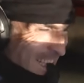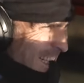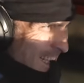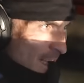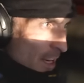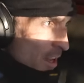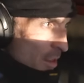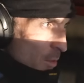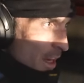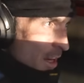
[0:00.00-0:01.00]
And I don't
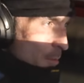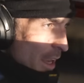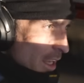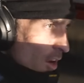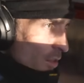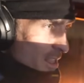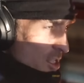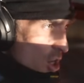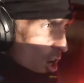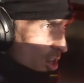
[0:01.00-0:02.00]
think we're going to make it on this
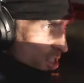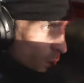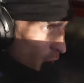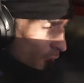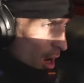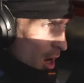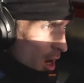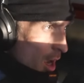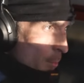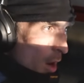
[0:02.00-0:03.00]
charge. So I,
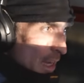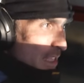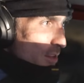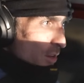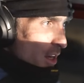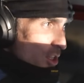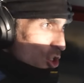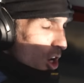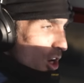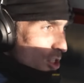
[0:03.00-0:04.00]
I might need to find a
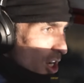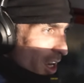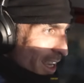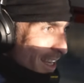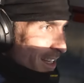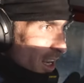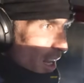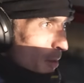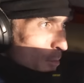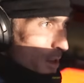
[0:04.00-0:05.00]
charger in
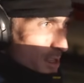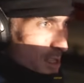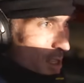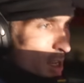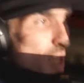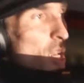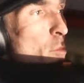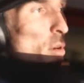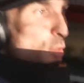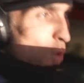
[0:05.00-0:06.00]
Columbus
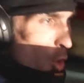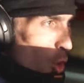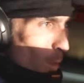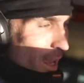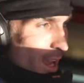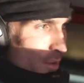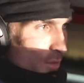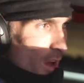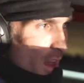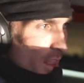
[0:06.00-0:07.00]
before we head
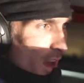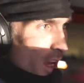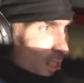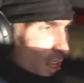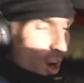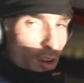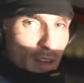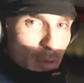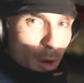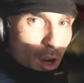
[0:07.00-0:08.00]
further to the
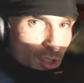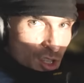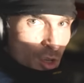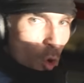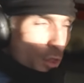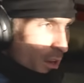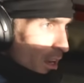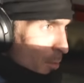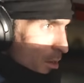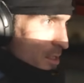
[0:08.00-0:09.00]
RV park just north of
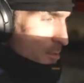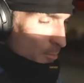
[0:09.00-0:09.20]
Columbus.